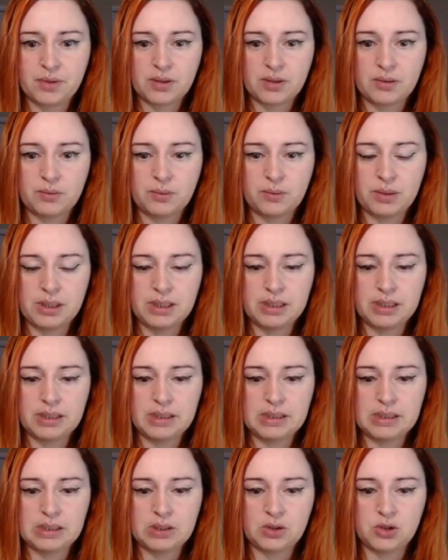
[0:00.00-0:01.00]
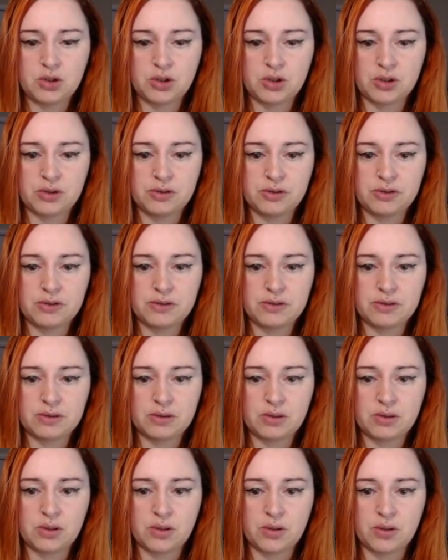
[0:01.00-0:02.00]
We can just
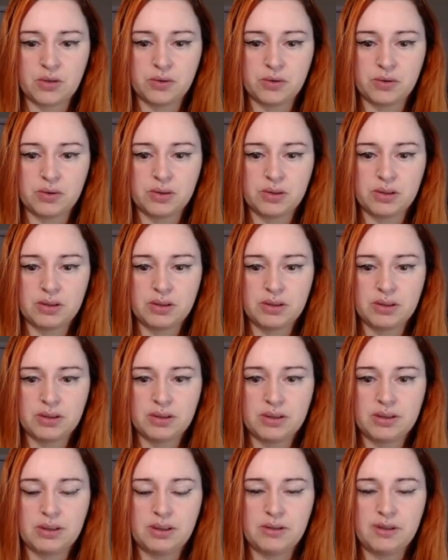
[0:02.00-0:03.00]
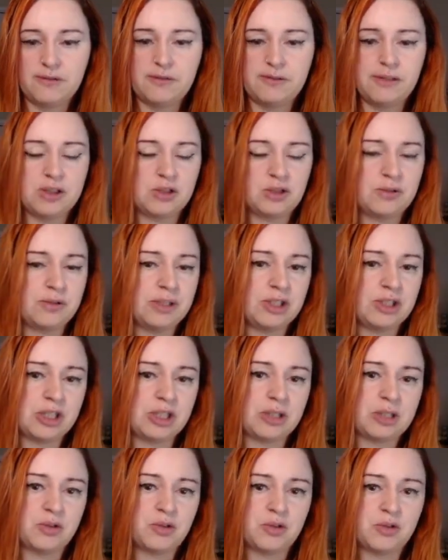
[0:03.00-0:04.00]
go fish
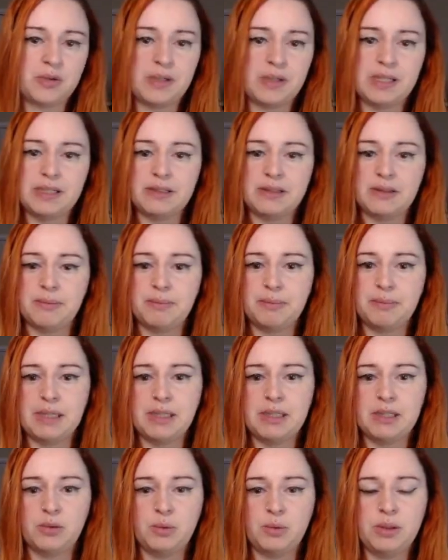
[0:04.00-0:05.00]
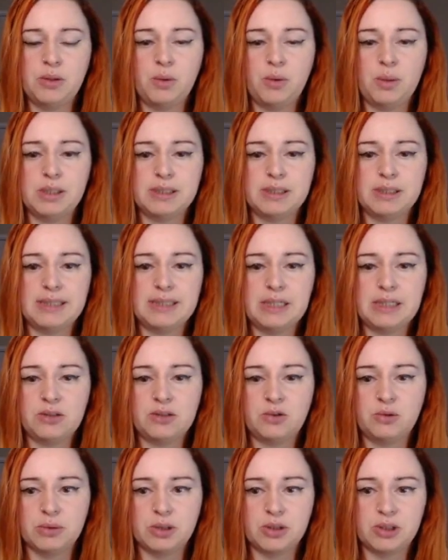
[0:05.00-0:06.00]
and trade the minion. We don't want to take
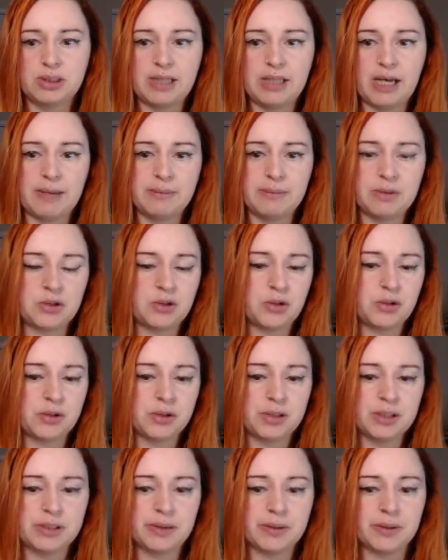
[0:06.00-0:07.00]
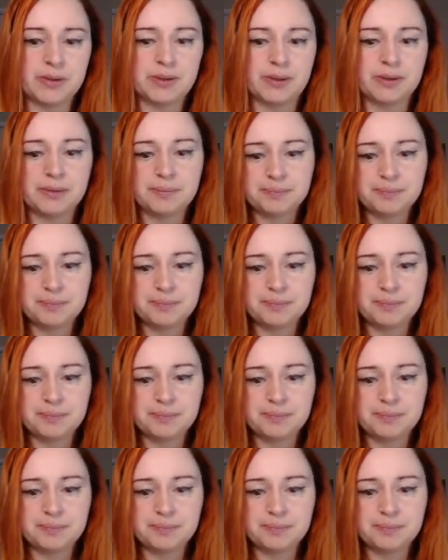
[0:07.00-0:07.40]
too much damage early on.